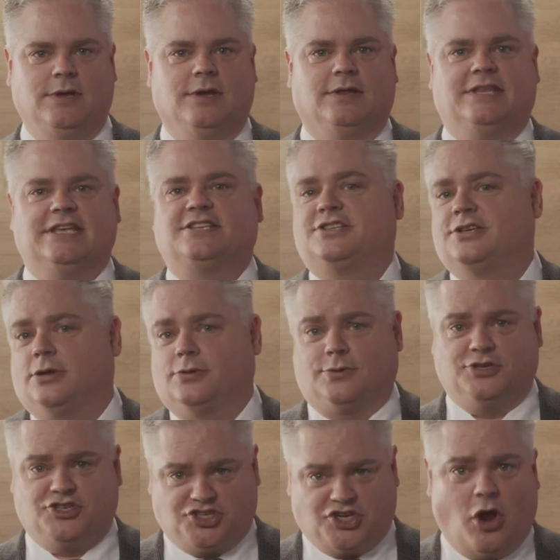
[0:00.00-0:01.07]
These children
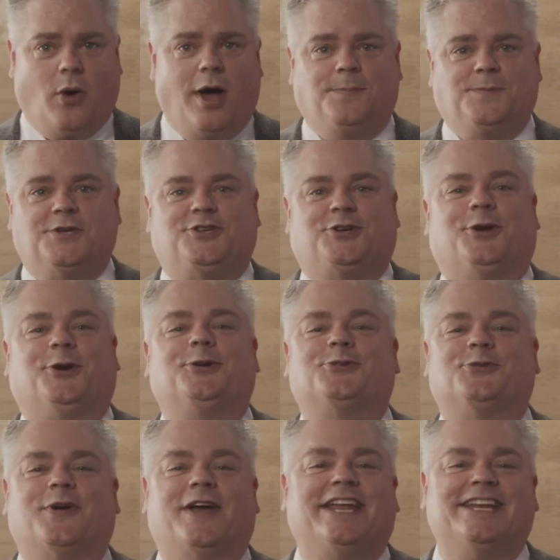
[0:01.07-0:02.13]
show up to church
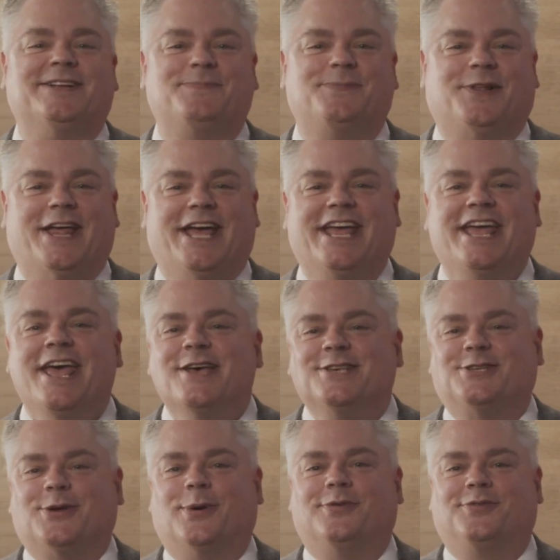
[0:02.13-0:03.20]
ready to play,
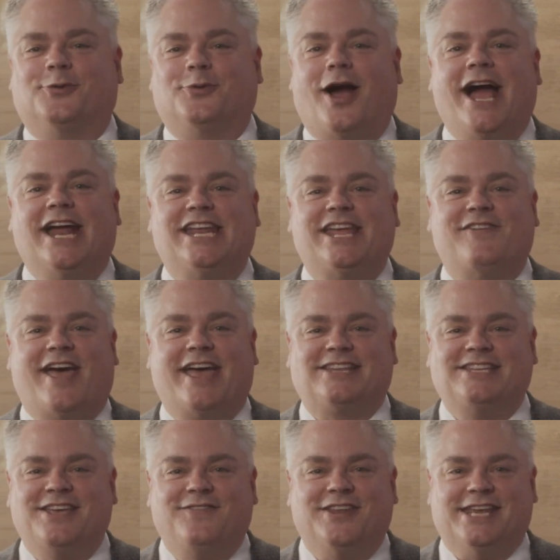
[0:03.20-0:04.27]
so a variety of
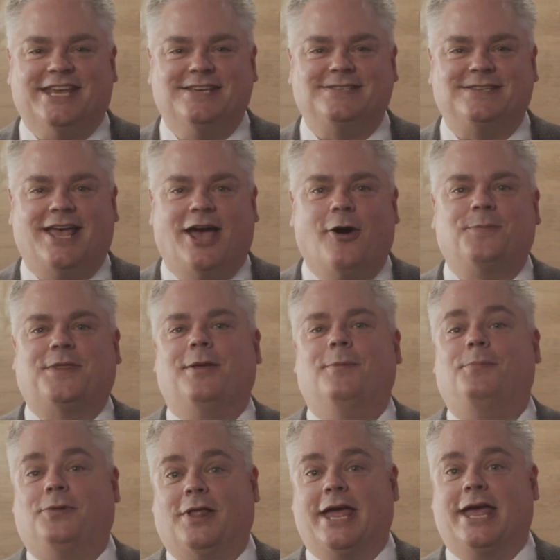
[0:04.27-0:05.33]
activities help them
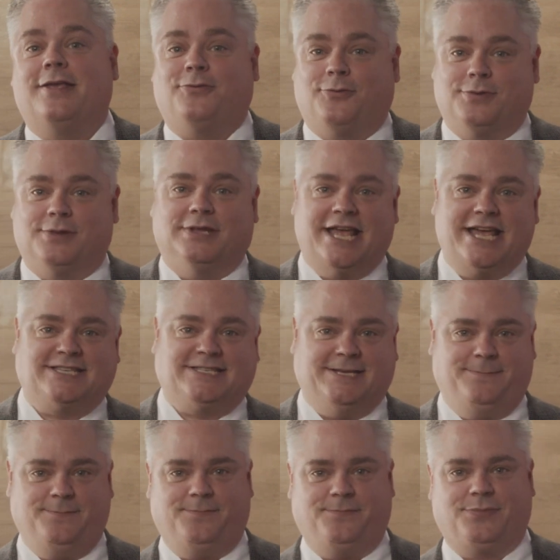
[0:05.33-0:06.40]
play through the lesson.
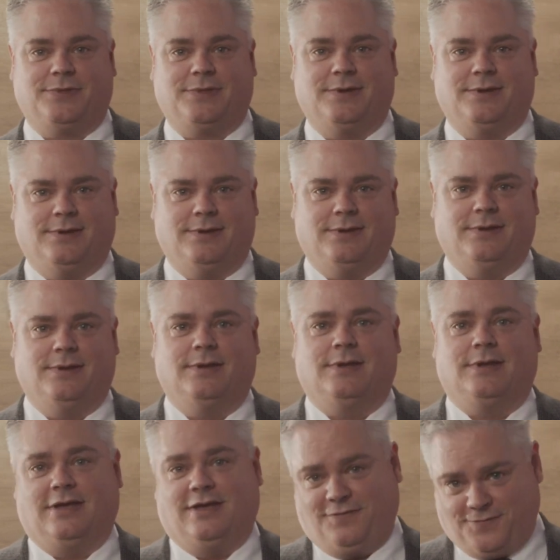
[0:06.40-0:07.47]

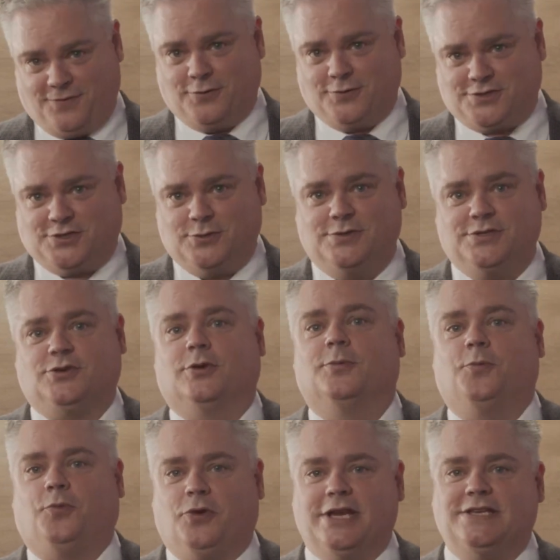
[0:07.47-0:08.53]
If your students are in
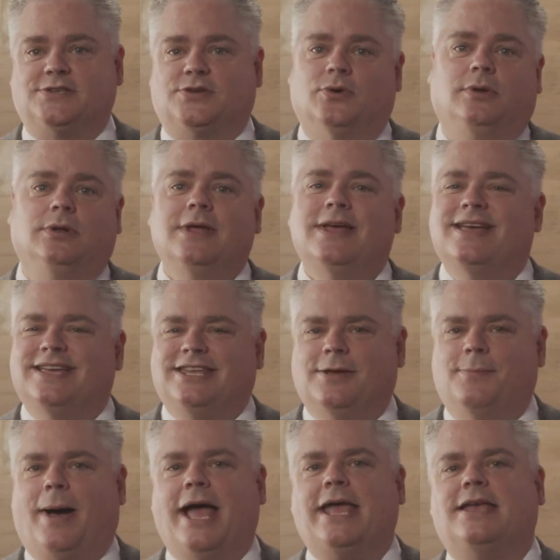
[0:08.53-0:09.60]
preschool, you
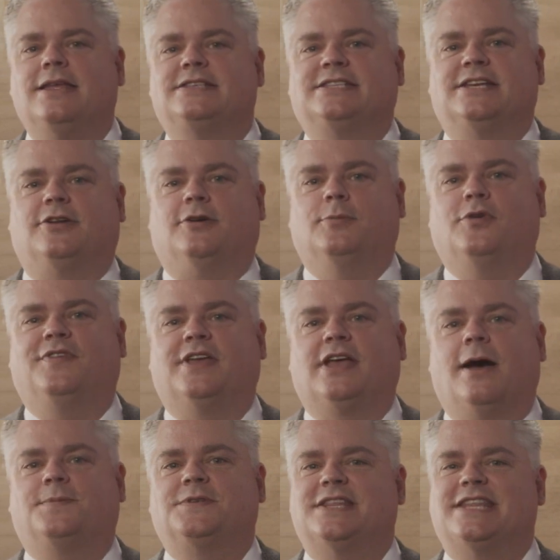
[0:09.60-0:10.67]
might consider moving
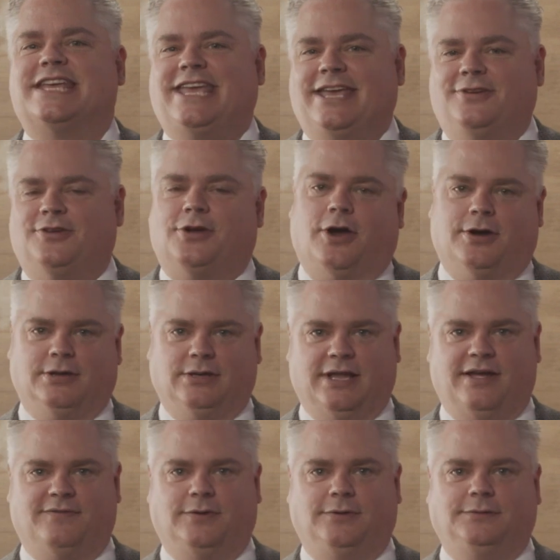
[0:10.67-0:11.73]
up to the kindergarten level.